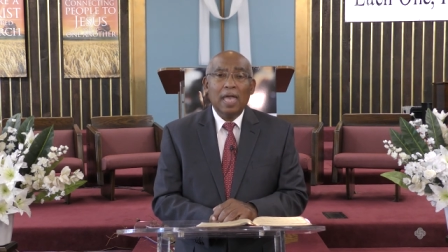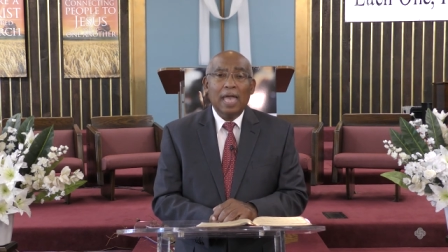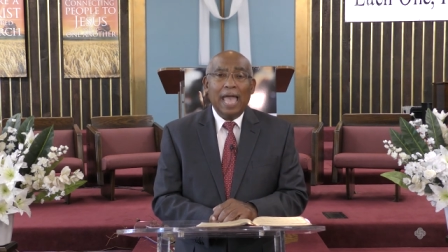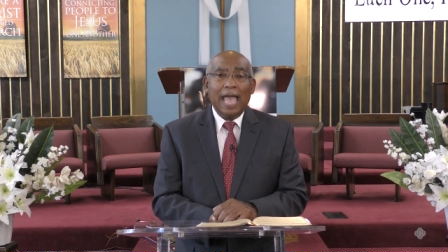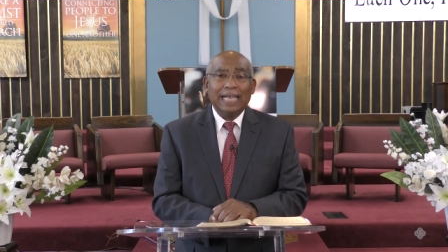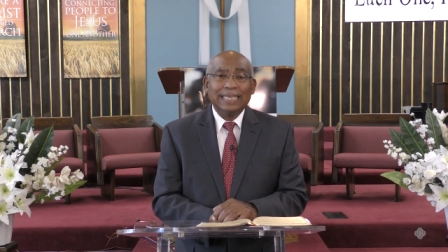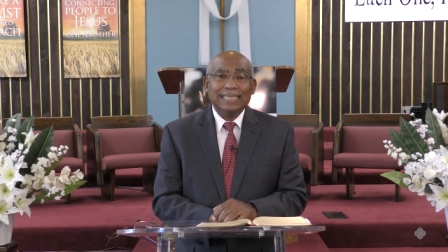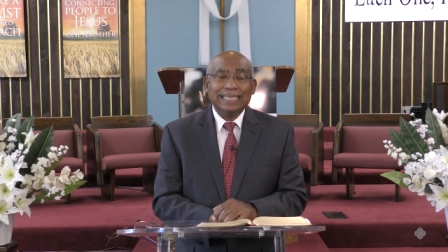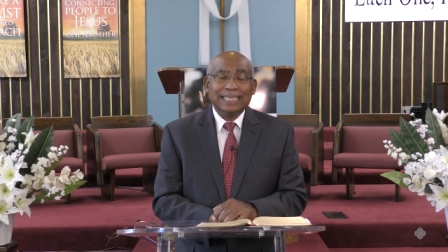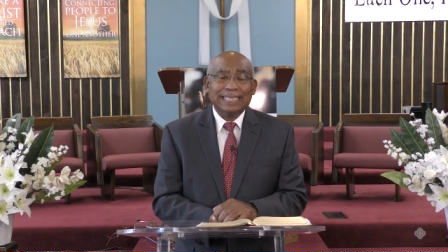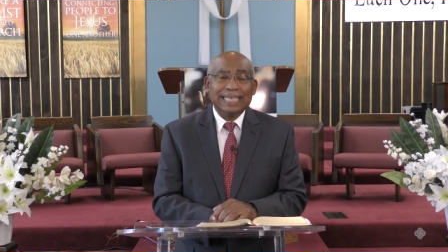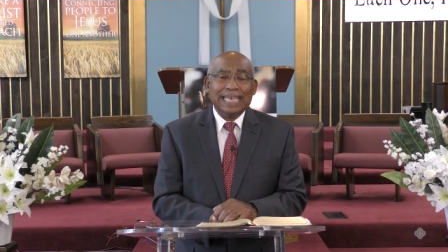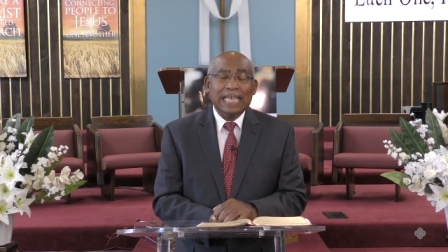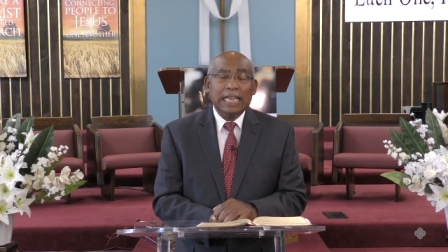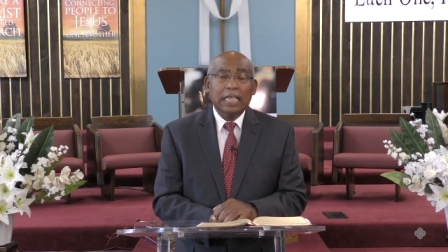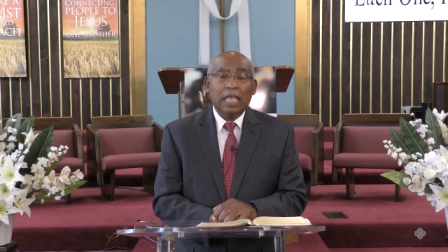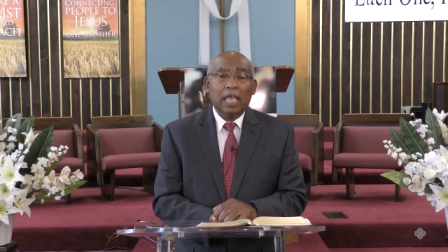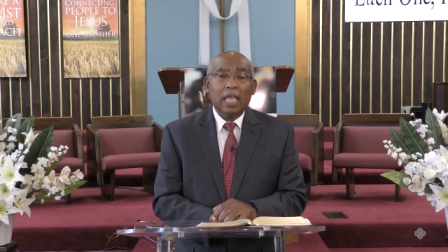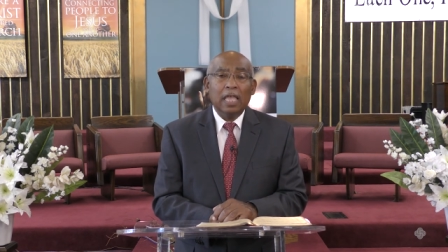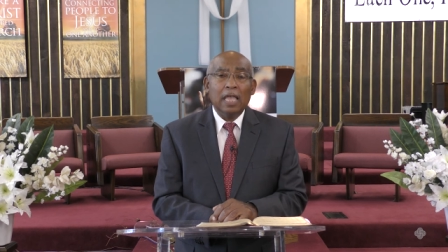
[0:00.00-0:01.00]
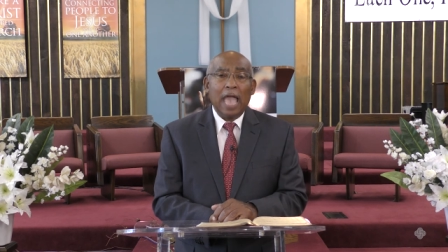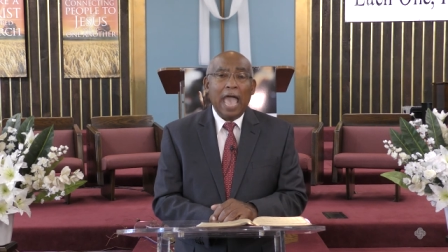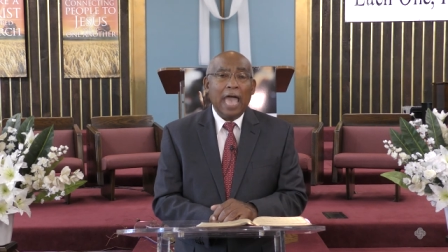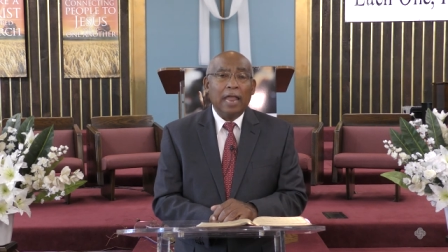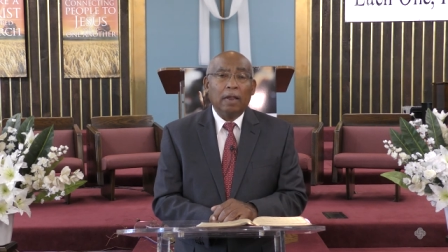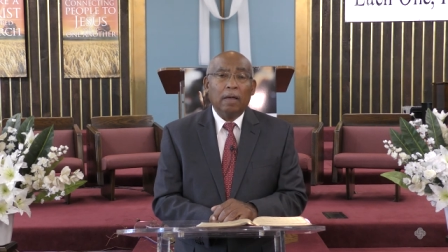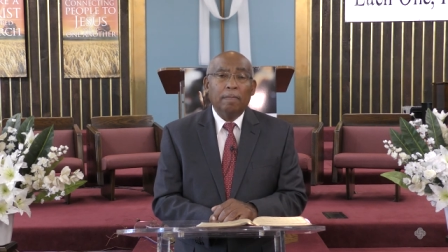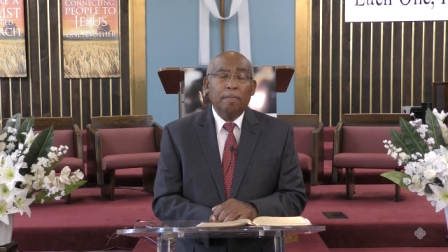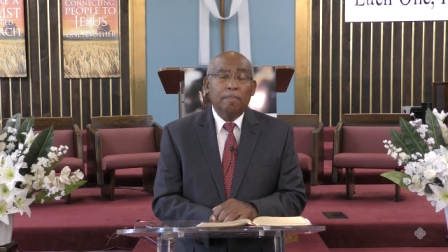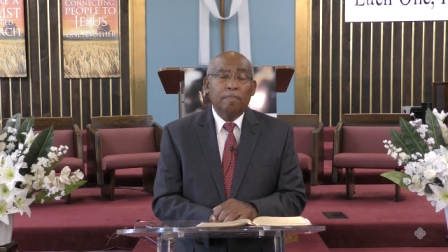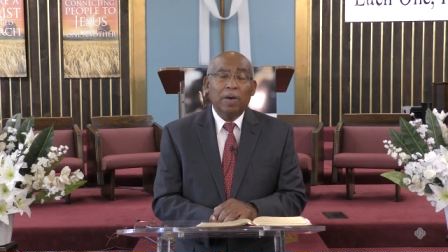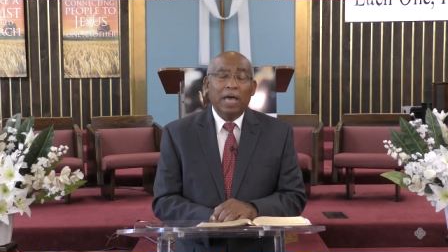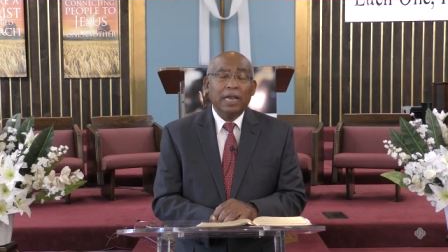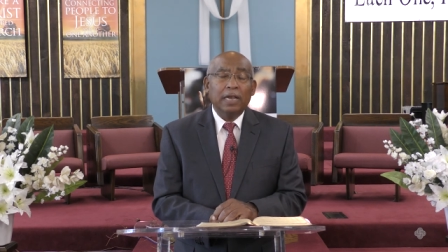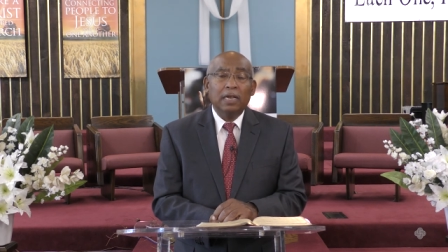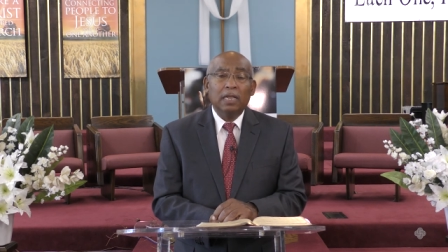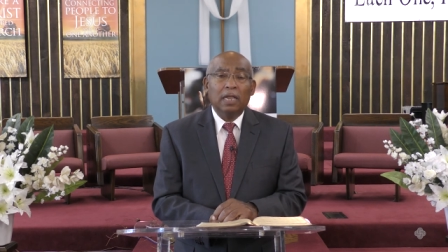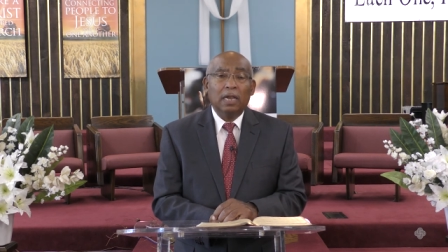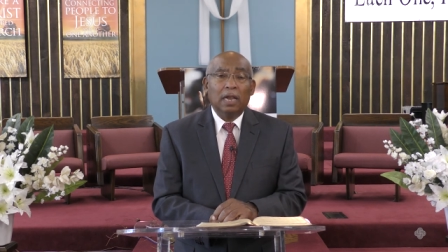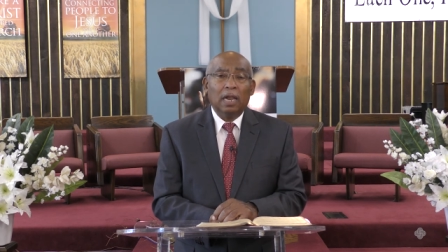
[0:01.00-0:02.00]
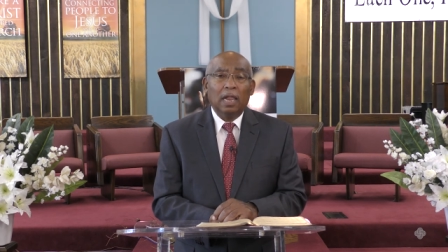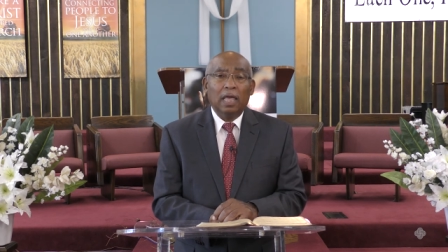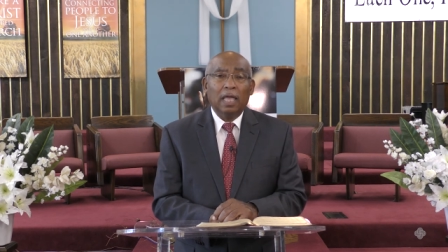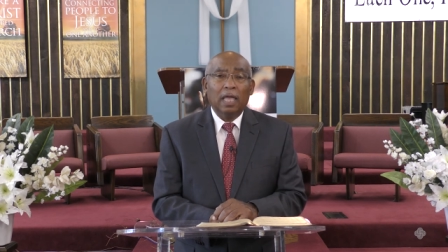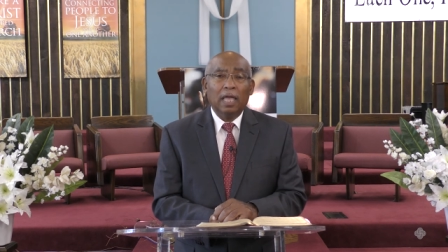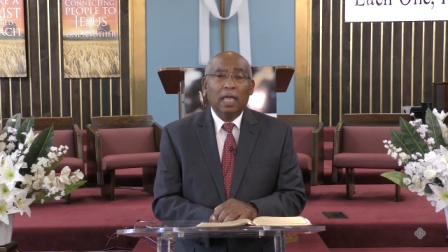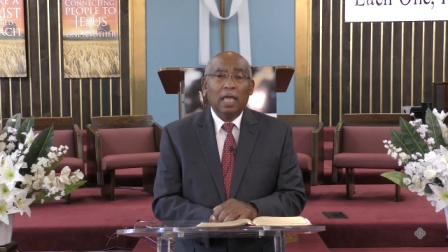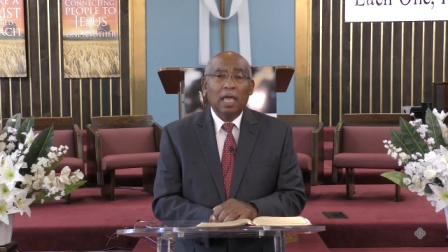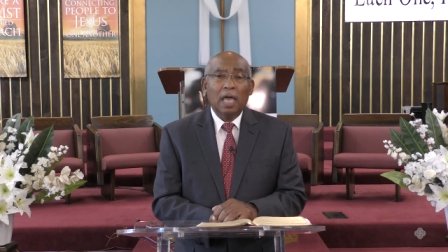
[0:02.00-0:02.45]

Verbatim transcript: exceeding and abundantly